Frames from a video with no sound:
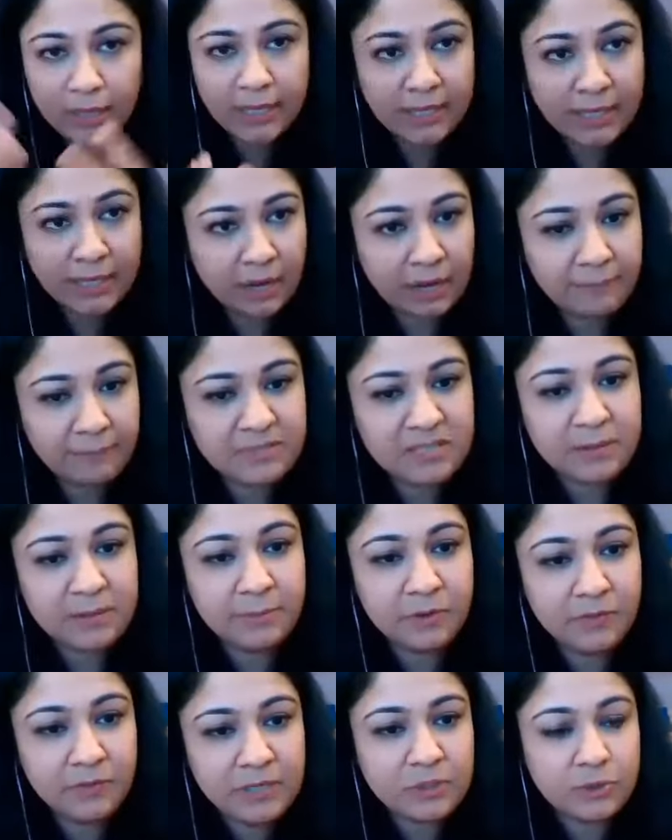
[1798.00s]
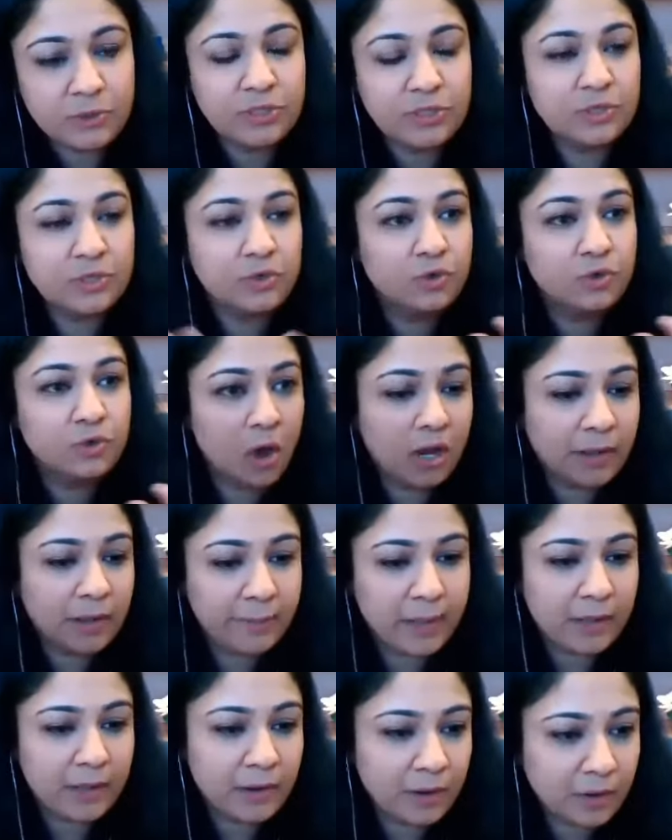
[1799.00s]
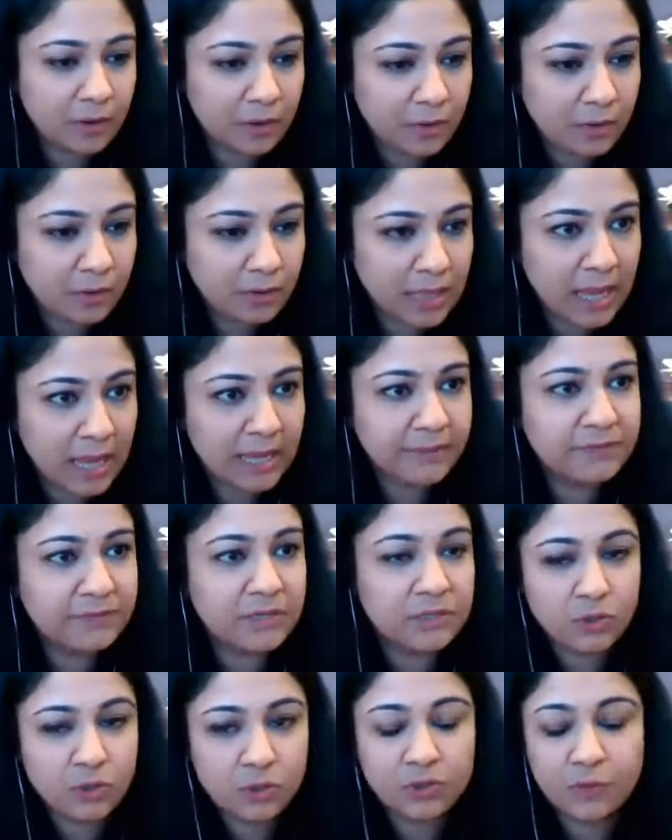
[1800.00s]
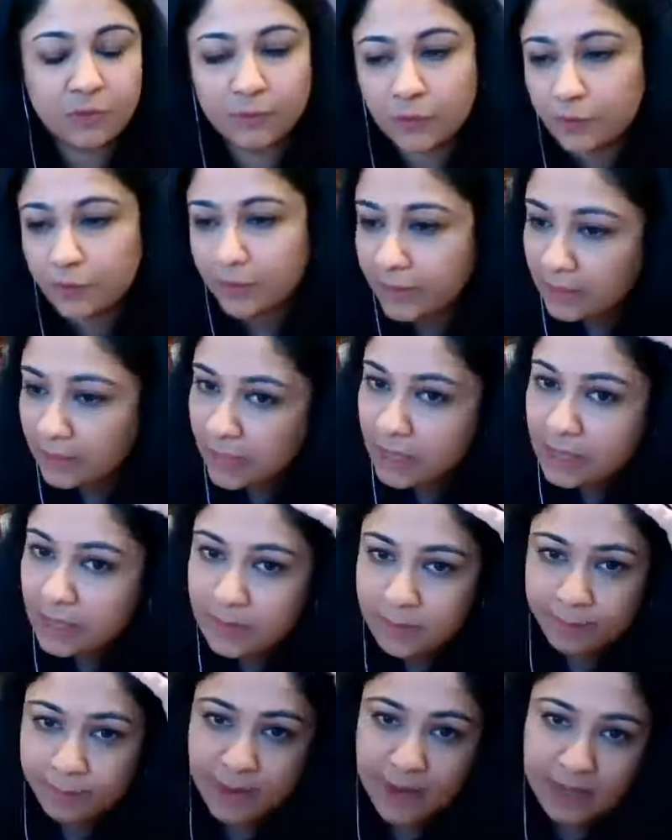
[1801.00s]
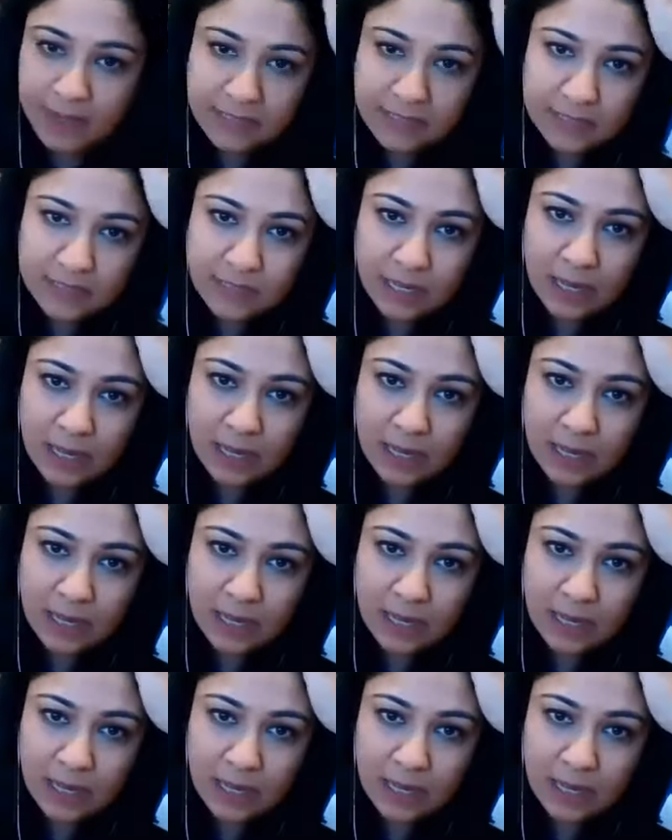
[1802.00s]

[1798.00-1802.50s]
in our epistemic resources to talk about our lives and so on and so forth, right? But